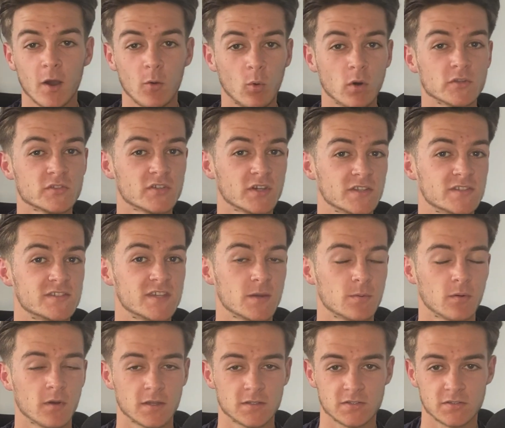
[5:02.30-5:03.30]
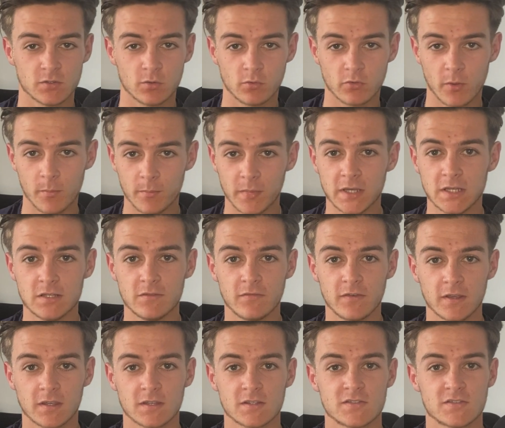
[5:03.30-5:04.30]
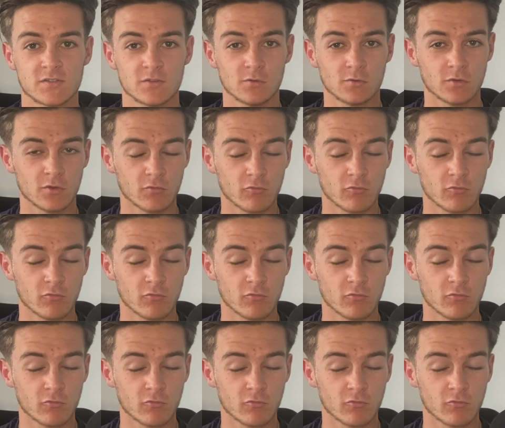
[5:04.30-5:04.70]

once I separated all the minifigures to all the